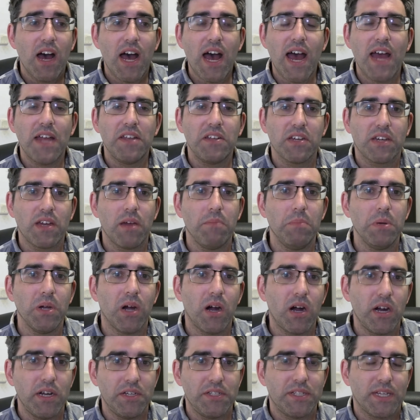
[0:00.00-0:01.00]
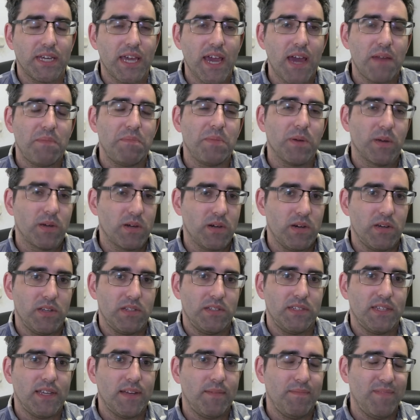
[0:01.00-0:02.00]
and it can be hard to get,
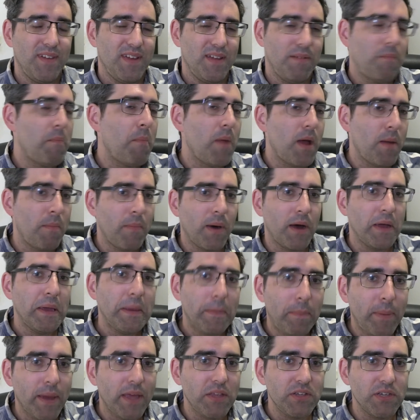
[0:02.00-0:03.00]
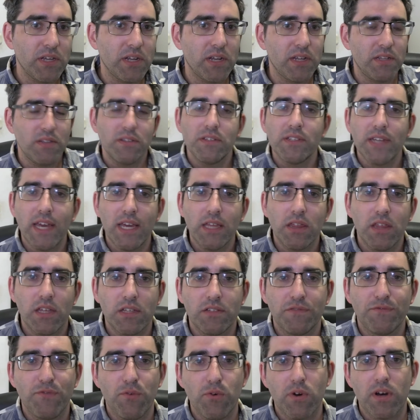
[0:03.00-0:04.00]
because in my opinion, and take
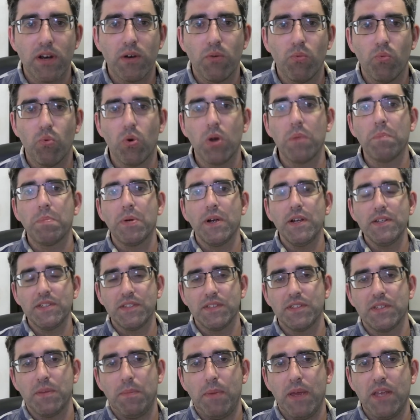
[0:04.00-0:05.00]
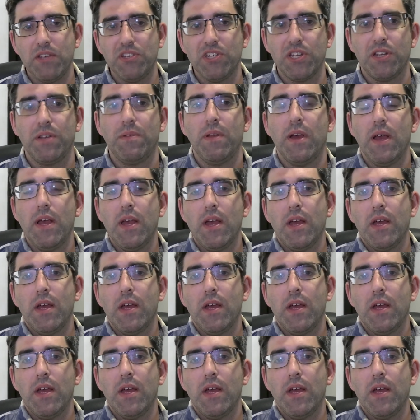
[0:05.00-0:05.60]
this for one person's opinion,